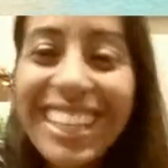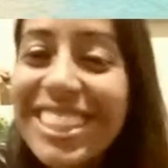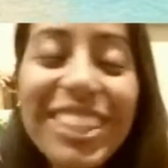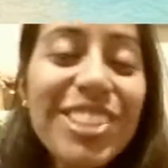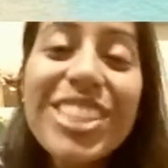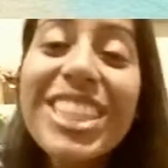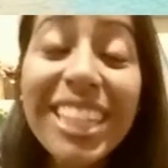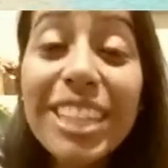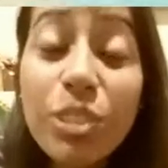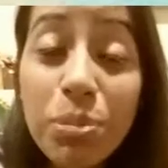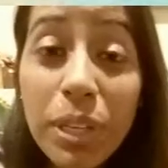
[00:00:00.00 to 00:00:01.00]
you know, just connect
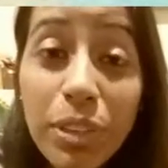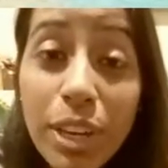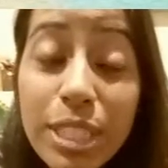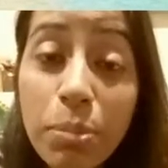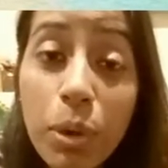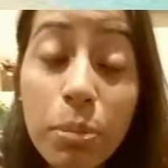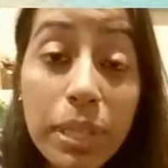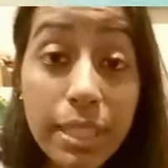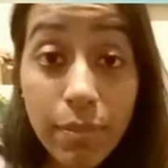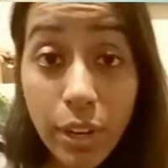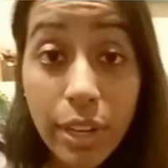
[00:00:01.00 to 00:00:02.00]
with me across the board because
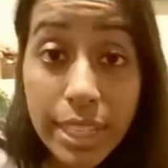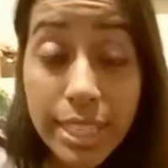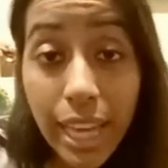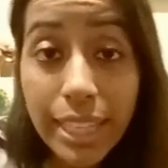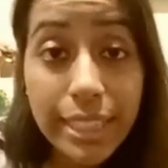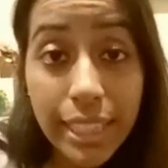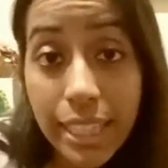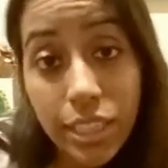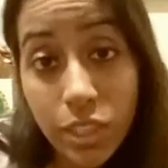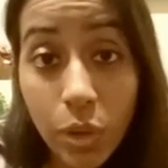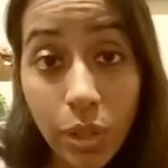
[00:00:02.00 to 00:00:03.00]
I'm very excited to get to
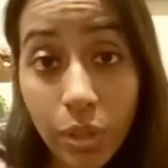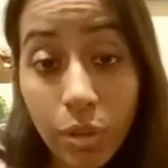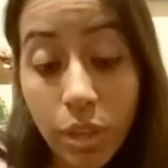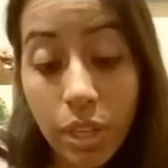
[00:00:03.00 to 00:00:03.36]
know you.